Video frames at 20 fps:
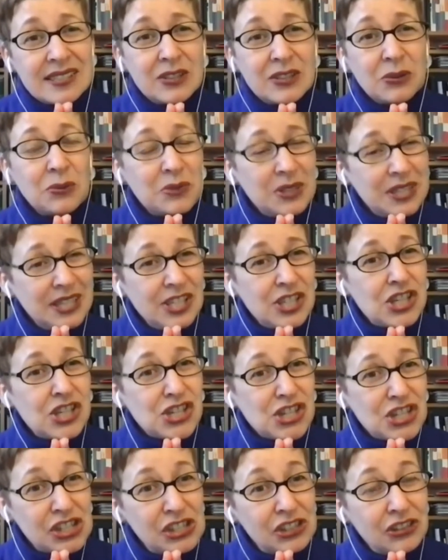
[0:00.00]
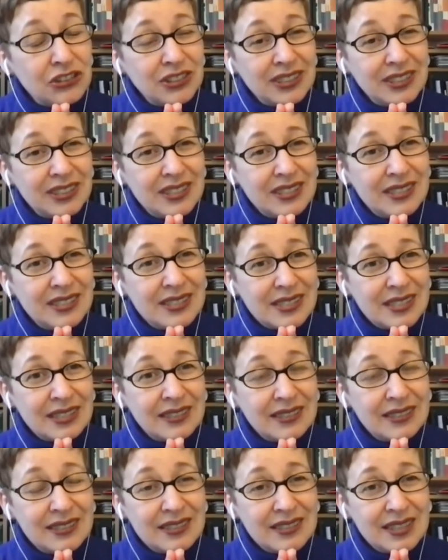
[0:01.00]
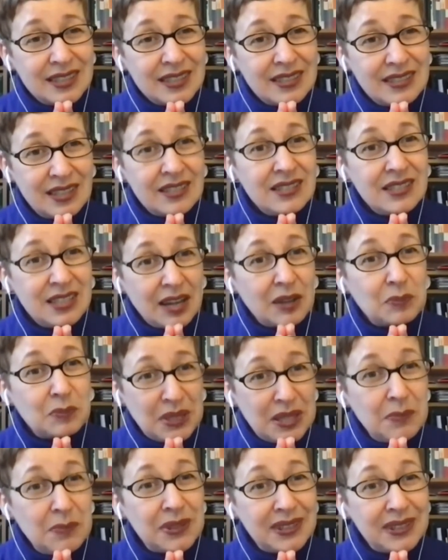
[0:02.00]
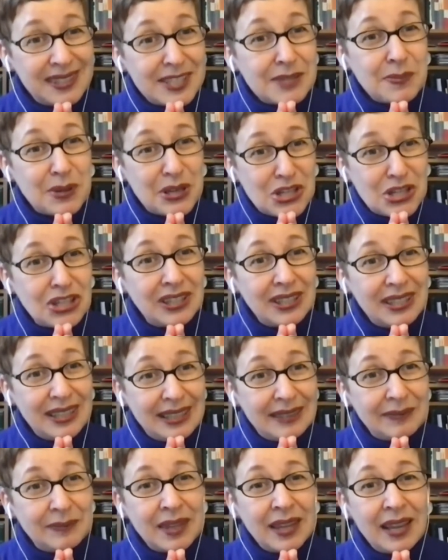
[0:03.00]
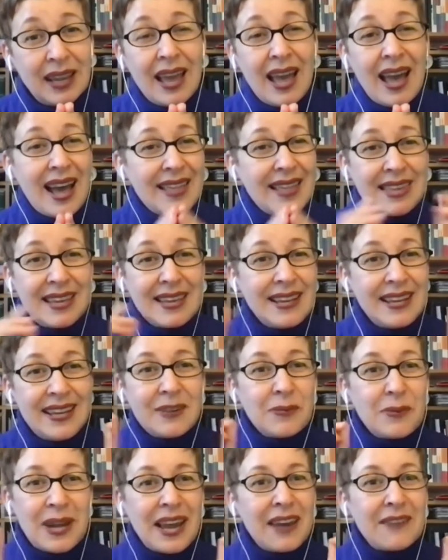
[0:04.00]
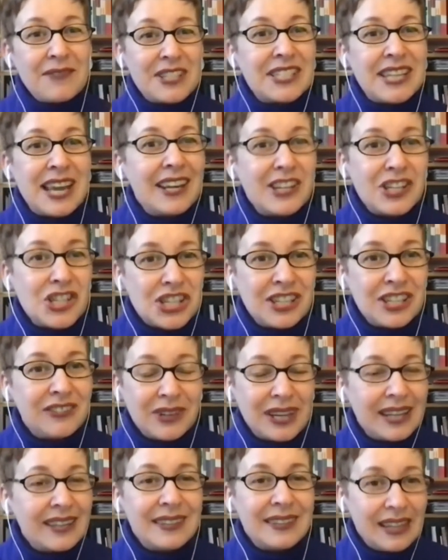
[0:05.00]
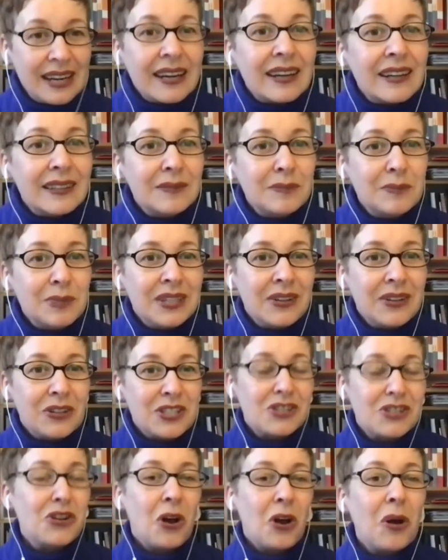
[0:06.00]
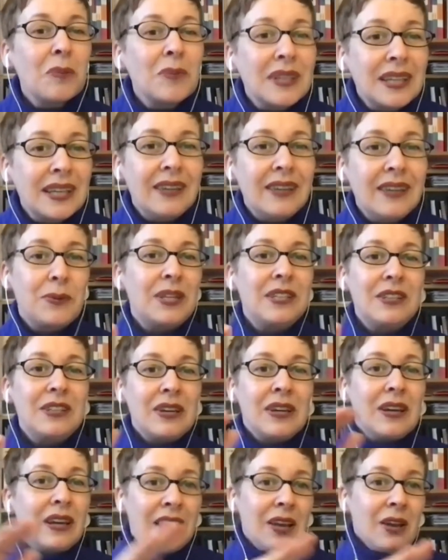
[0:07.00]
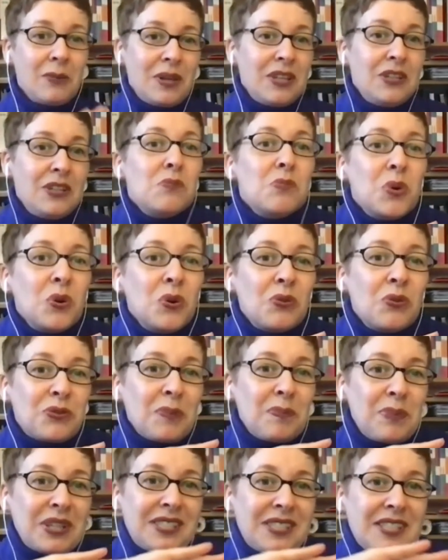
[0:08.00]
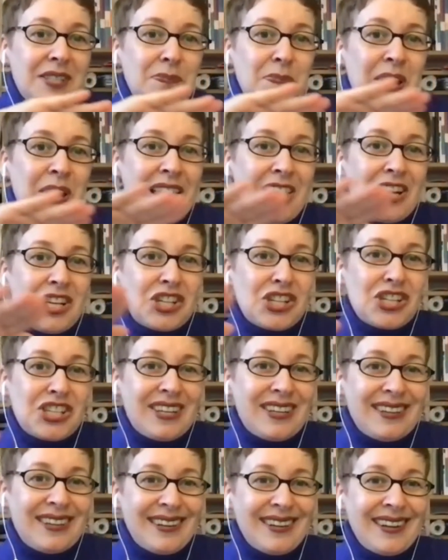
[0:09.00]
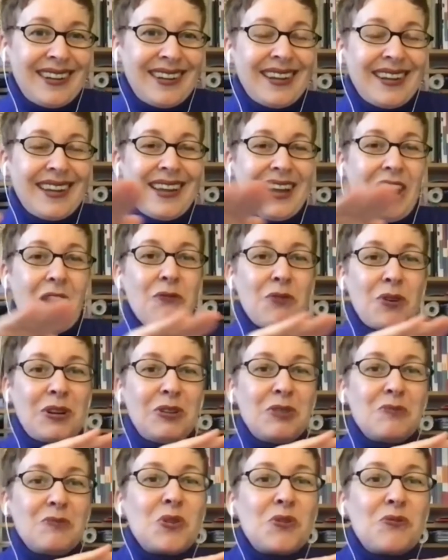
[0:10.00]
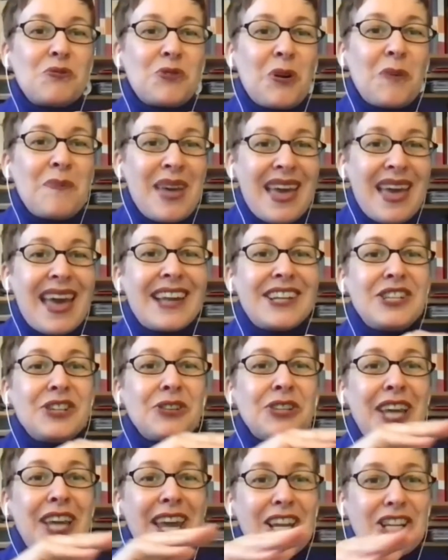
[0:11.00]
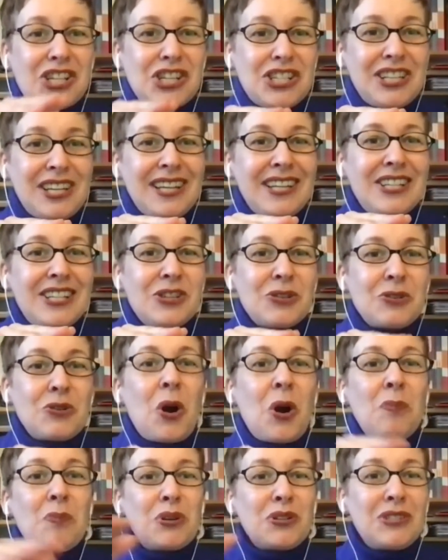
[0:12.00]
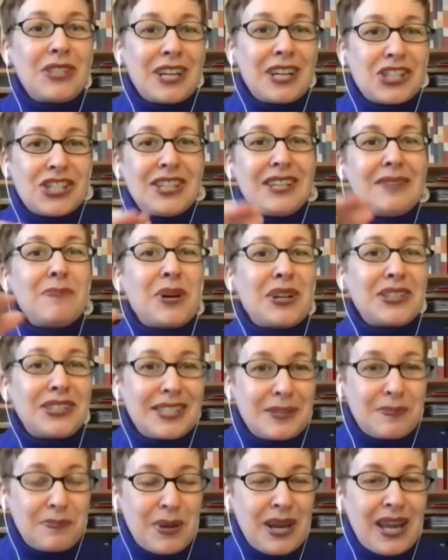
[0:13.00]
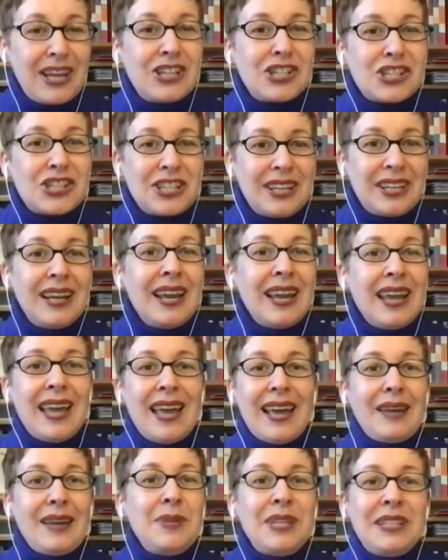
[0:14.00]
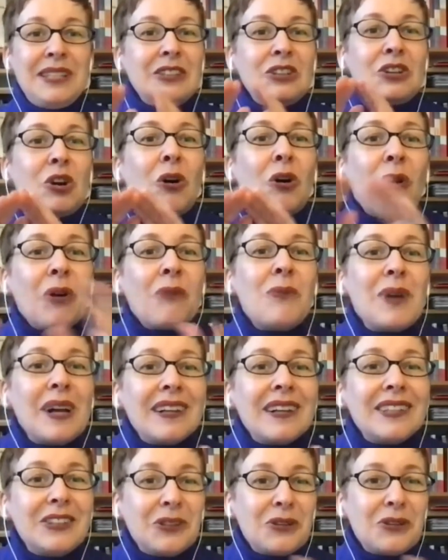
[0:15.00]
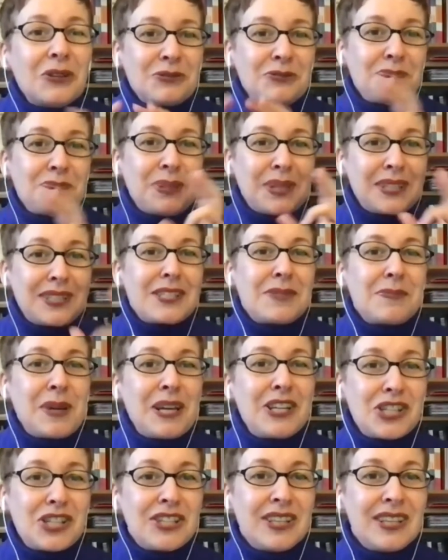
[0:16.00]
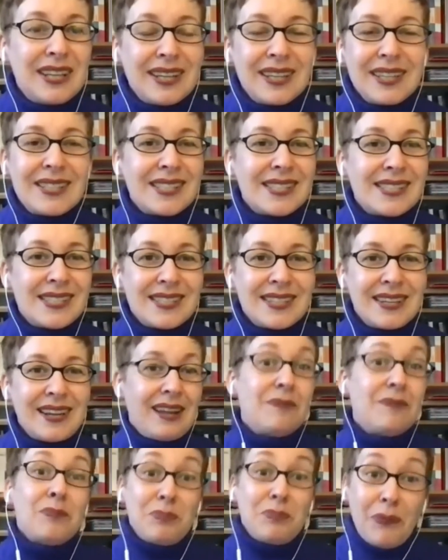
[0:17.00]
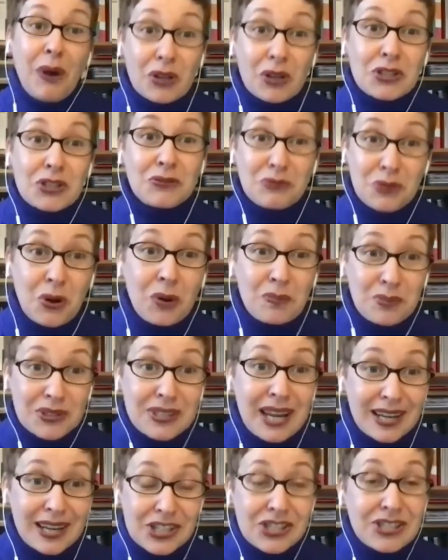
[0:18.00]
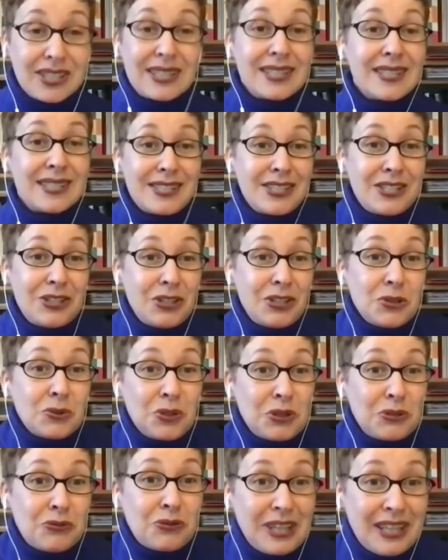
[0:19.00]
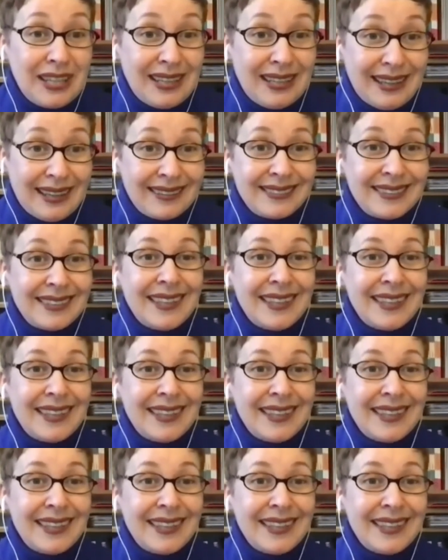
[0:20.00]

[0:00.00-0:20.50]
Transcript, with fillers: to reach children and young people especially. I think here we have a tension right there, because normally when you move from participation, or when you move from education into co-production and participation, I mean, the core value of participation is, and also of co-production is, you do it freely.